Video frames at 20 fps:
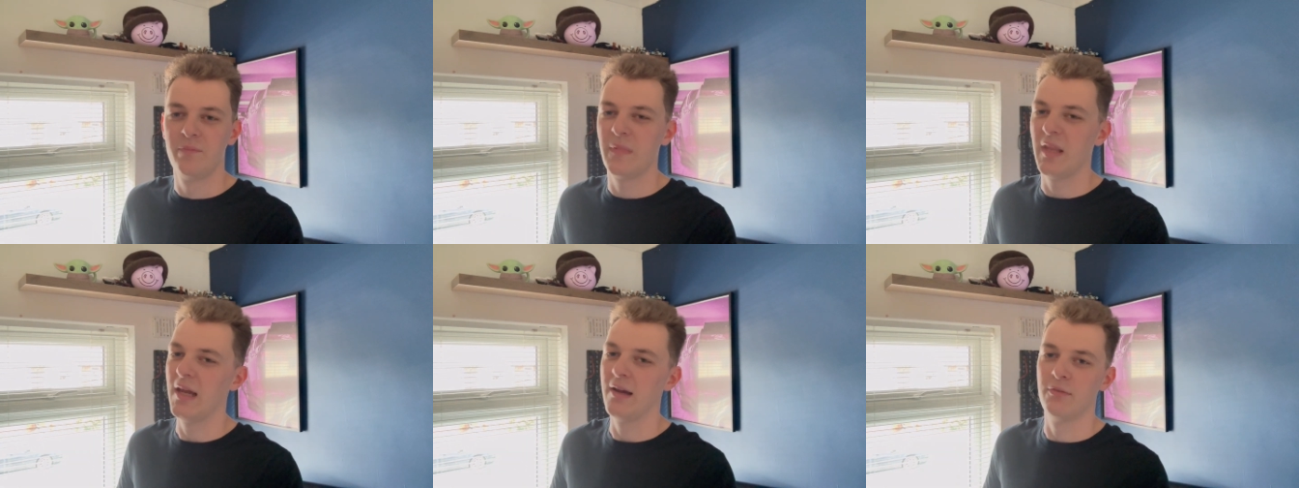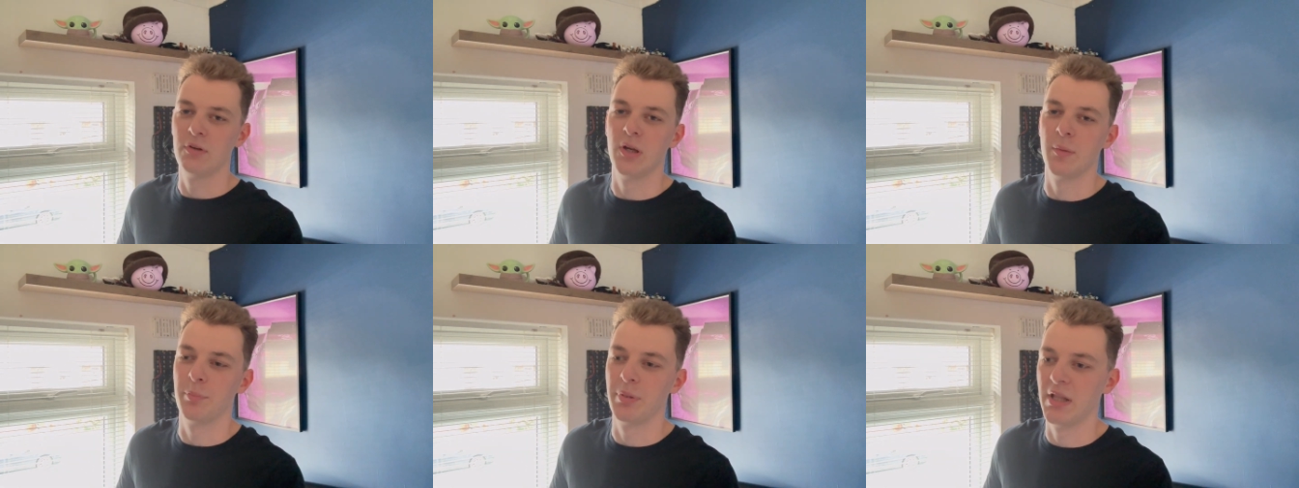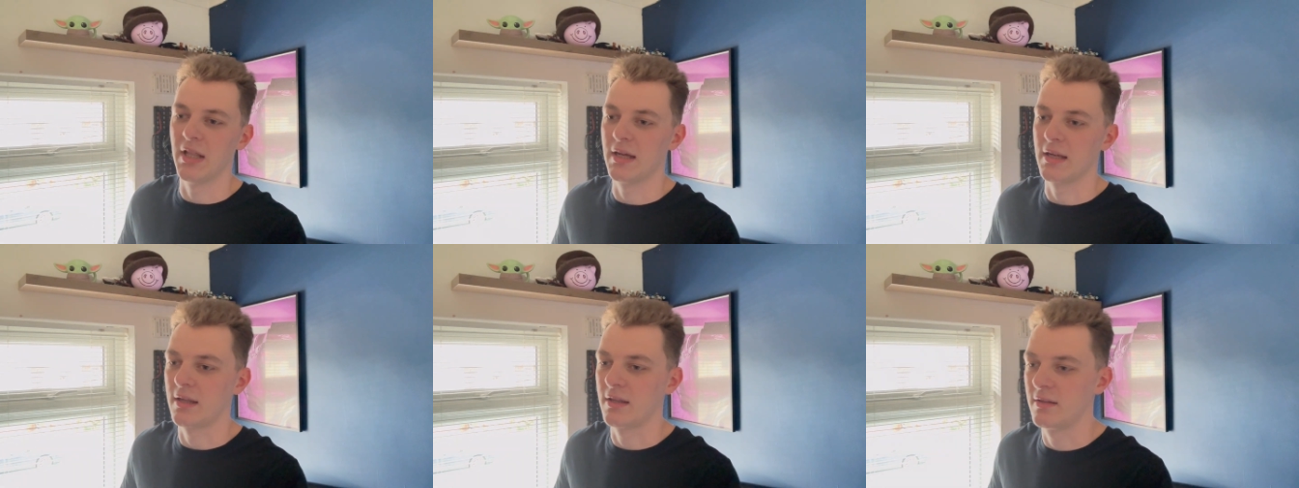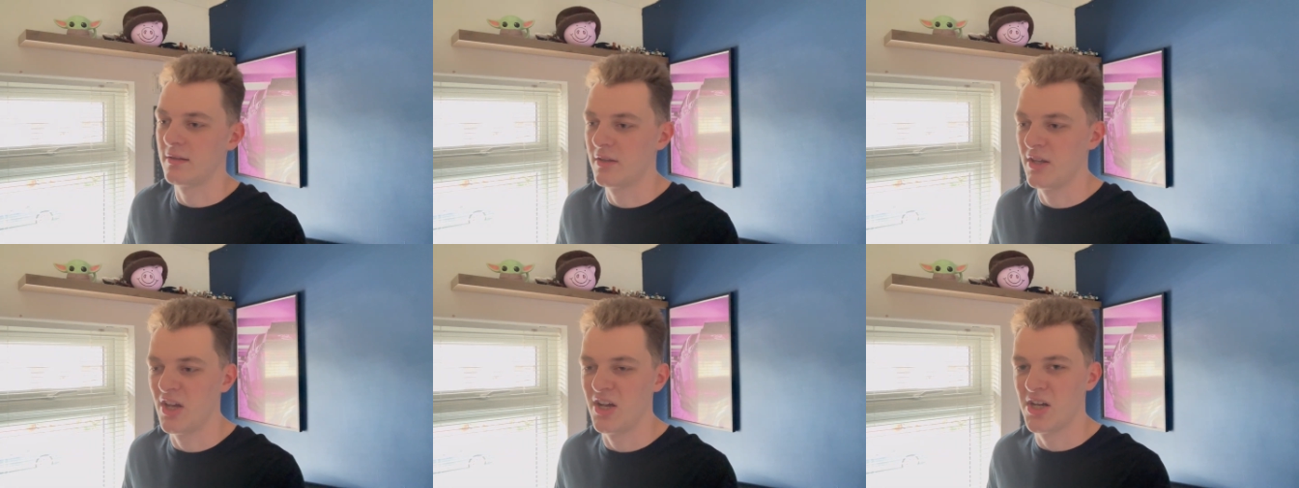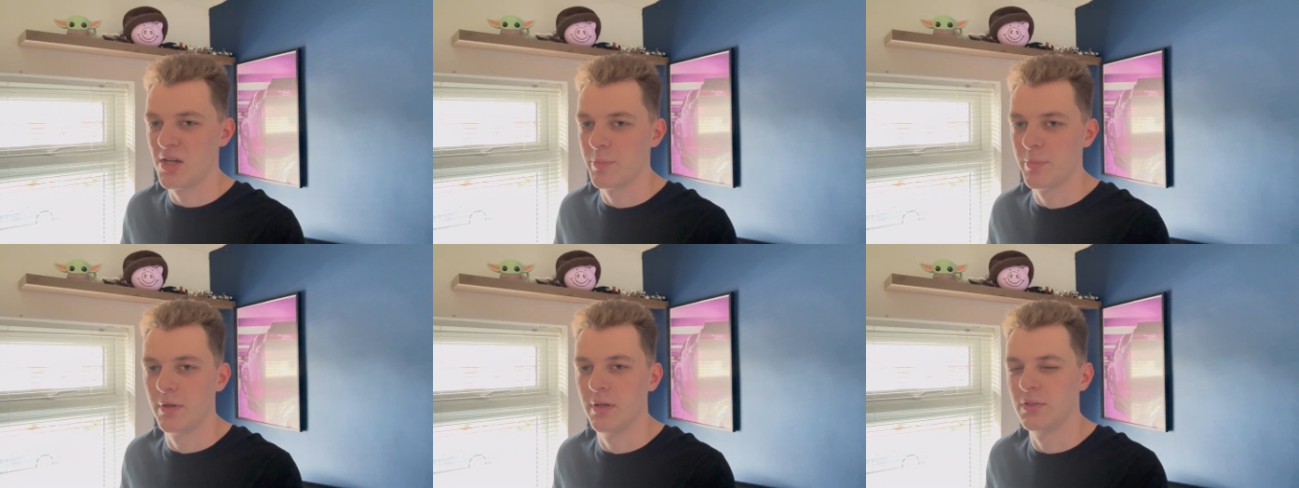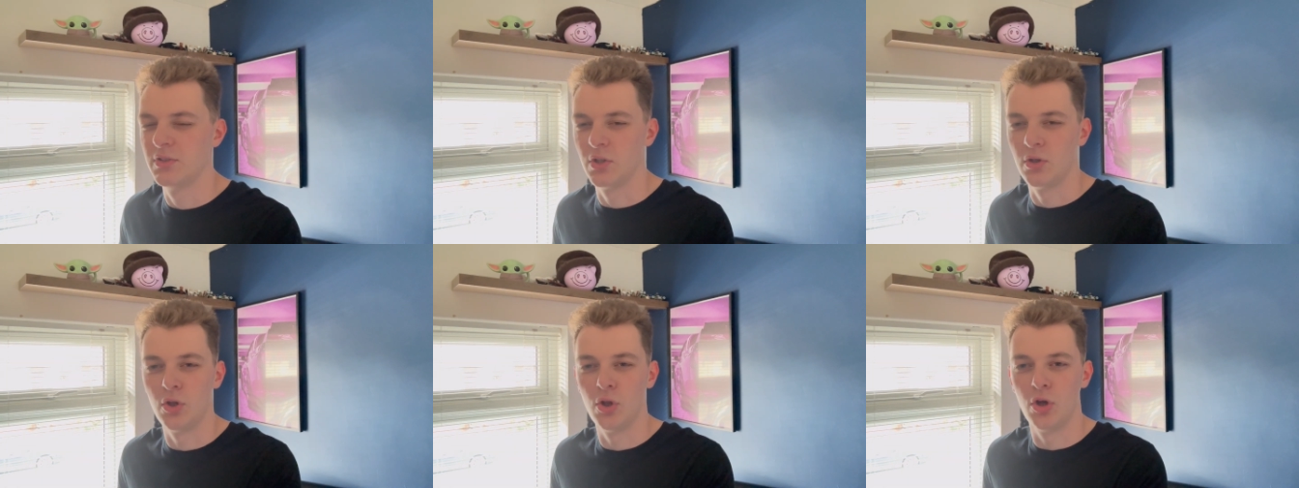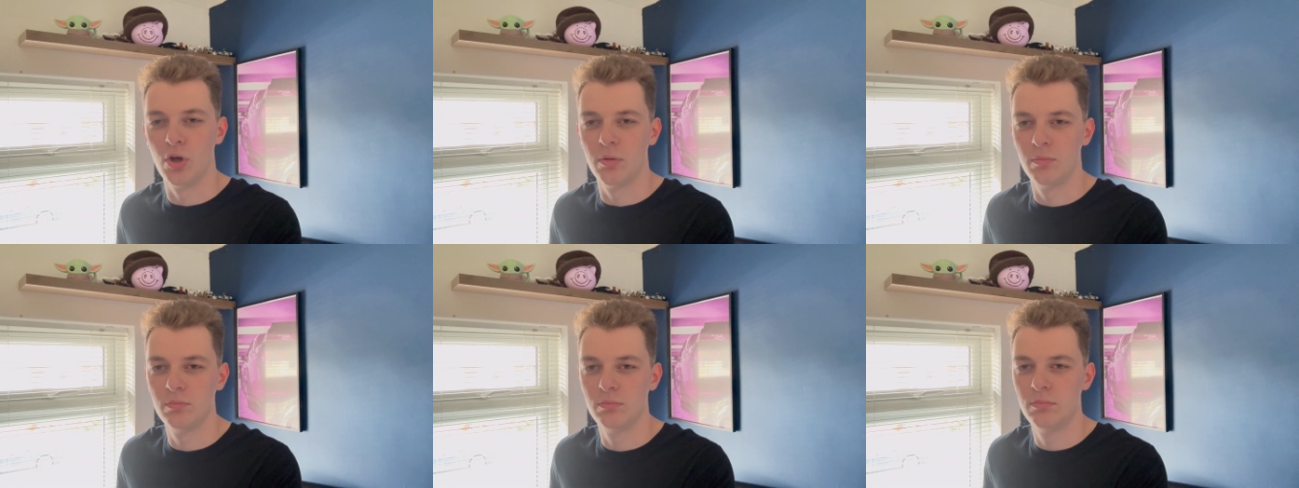having a black carpet is a
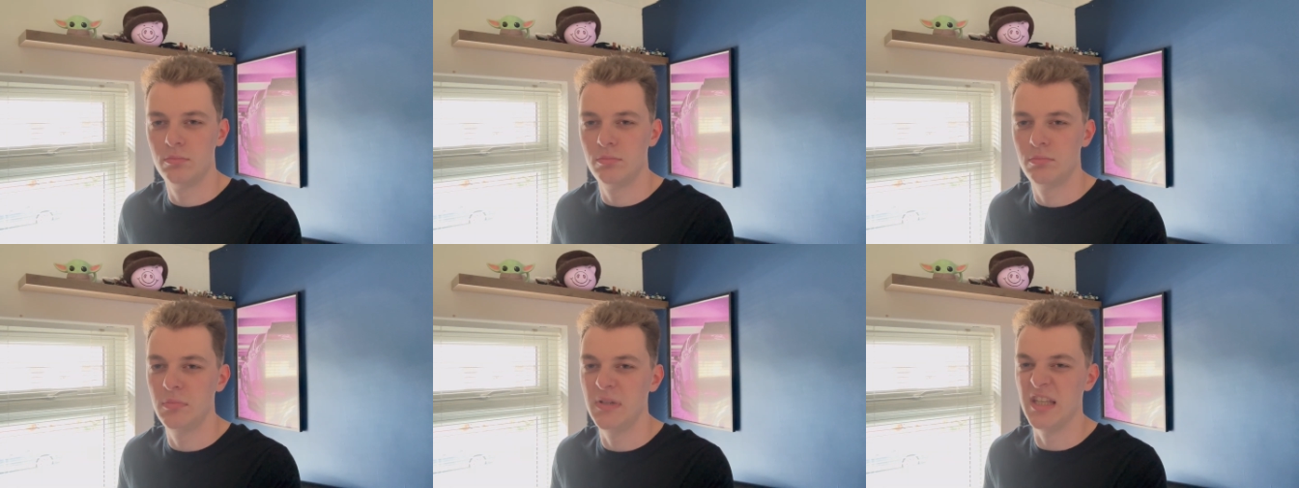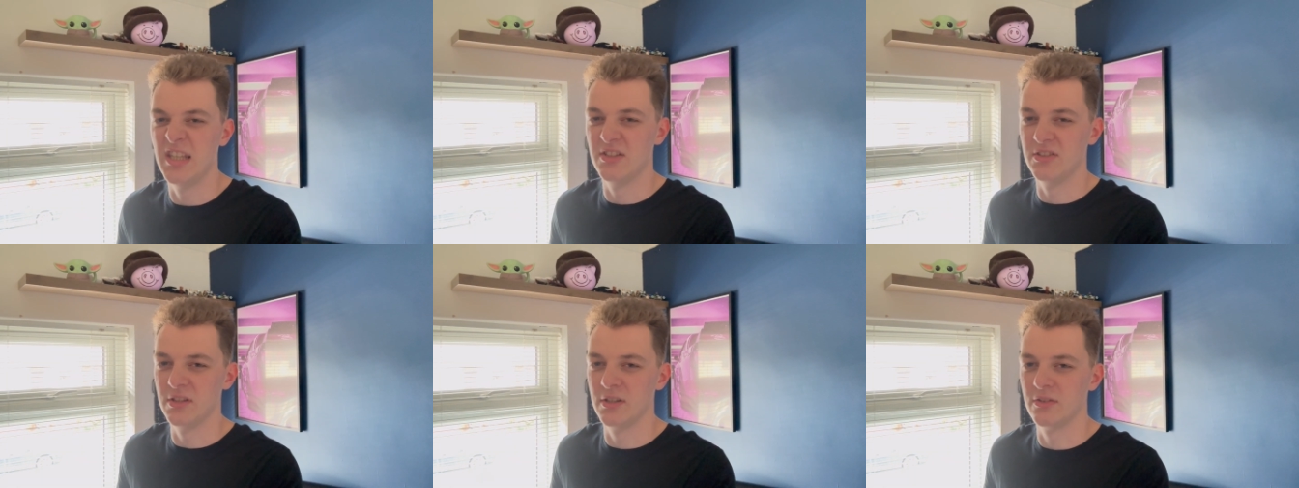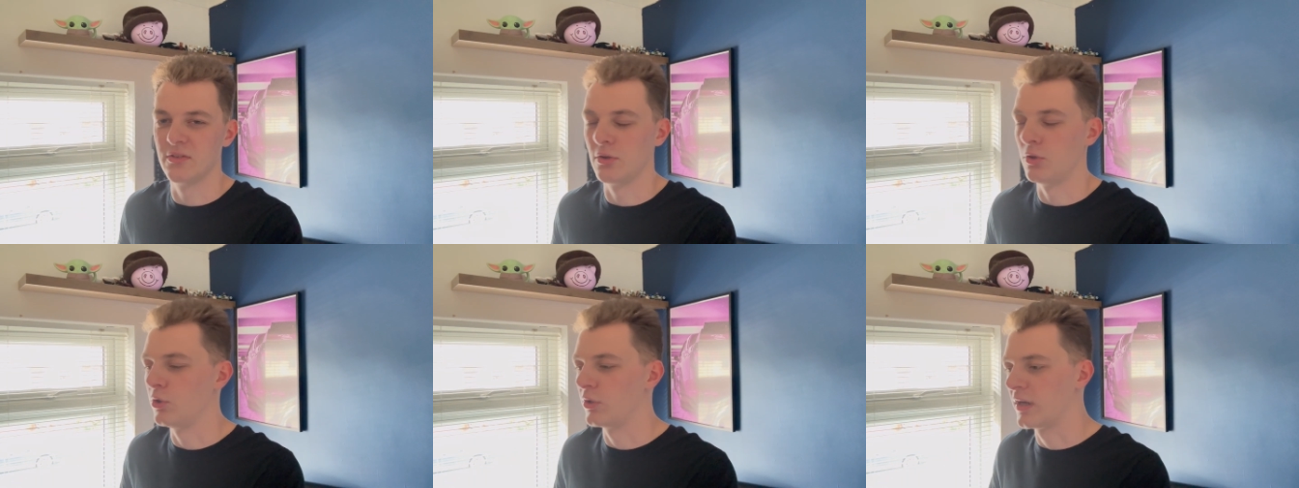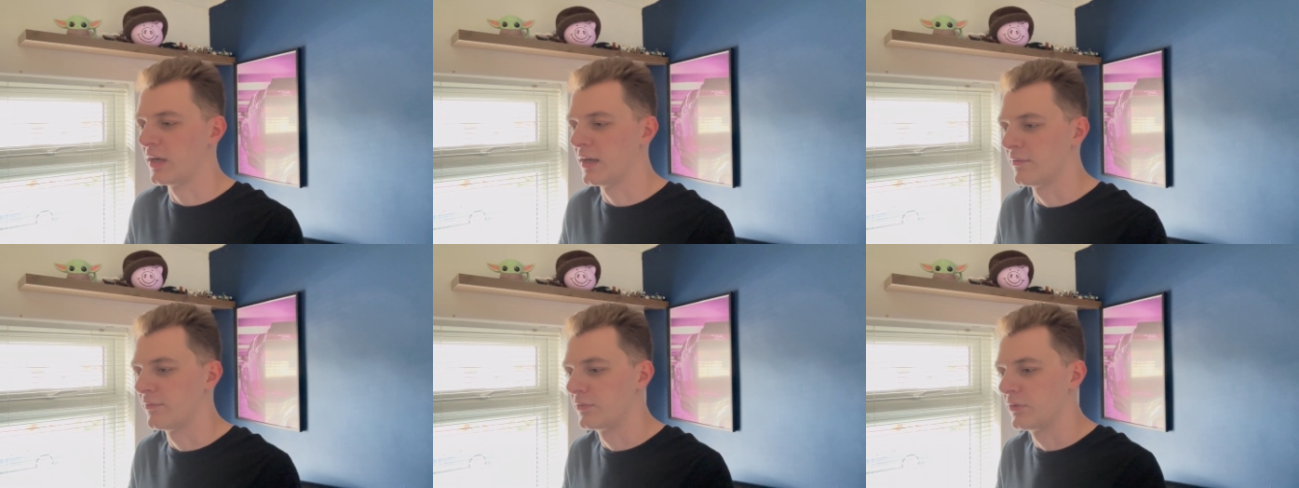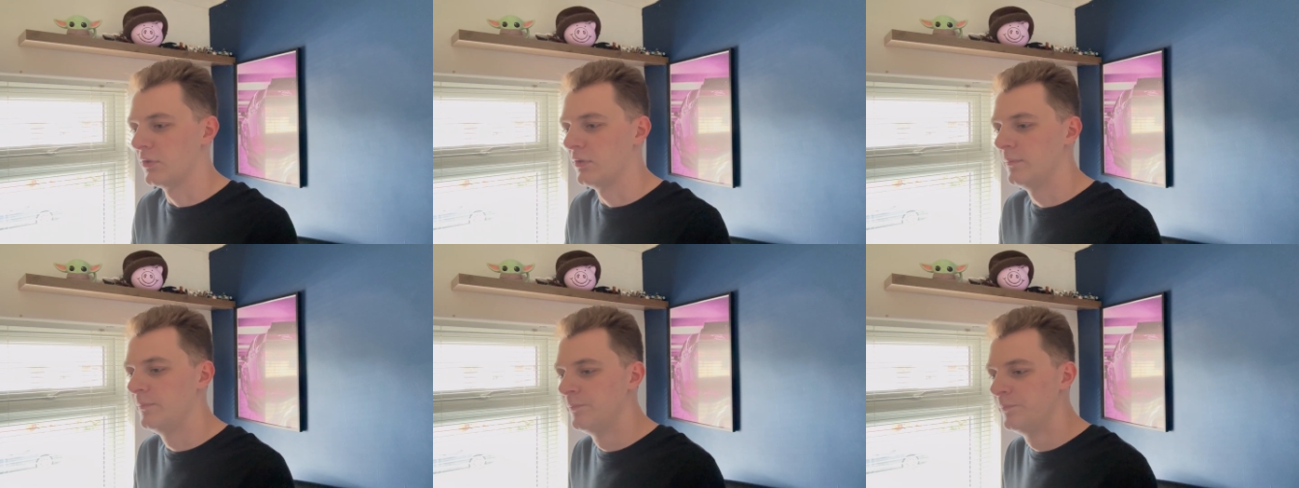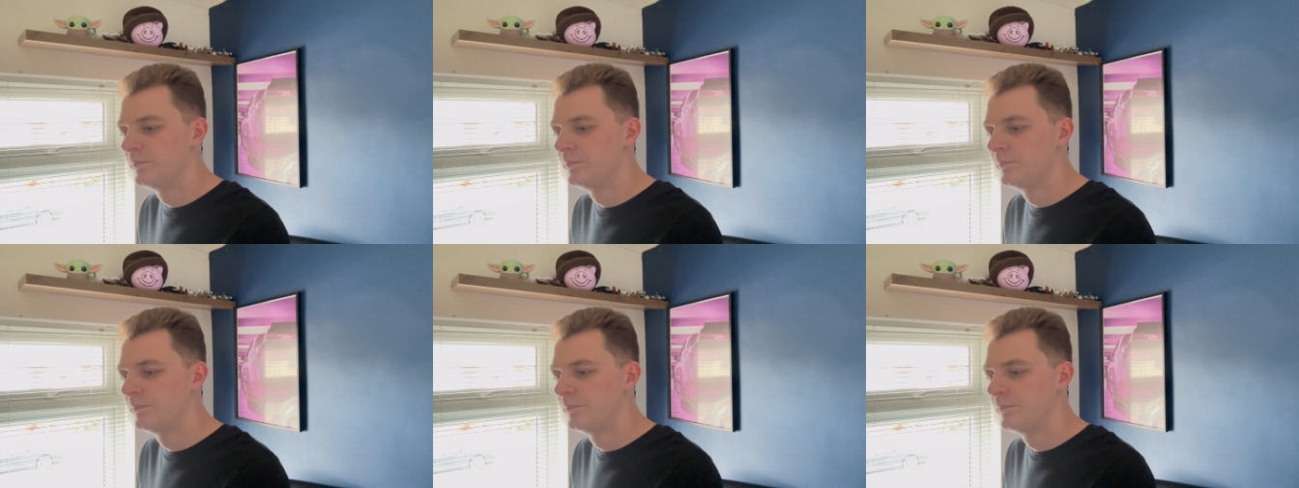lot easier to look after.